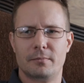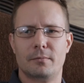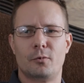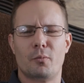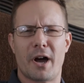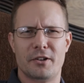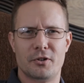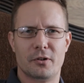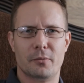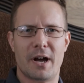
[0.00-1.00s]
remind
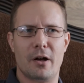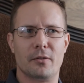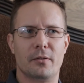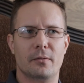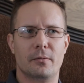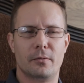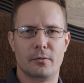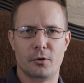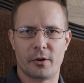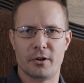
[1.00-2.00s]
you about
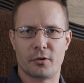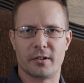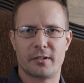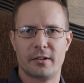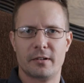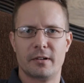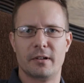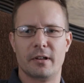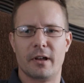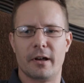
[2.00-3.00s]
your interest
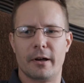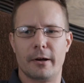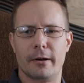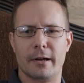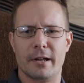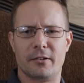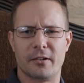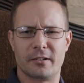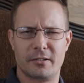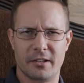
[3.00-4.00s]
and
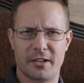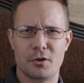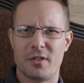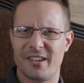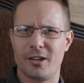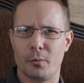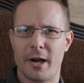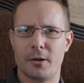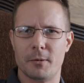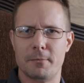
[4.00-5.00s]
to continue thinking
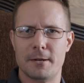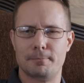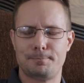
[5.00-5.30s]
about it maybe.